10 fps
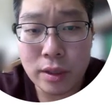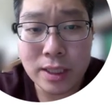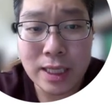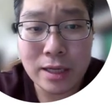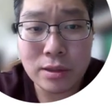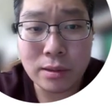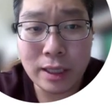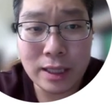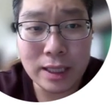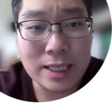is
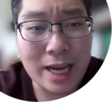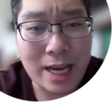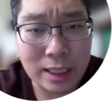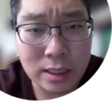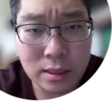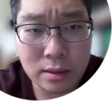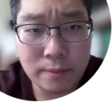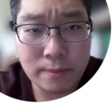isolate this x.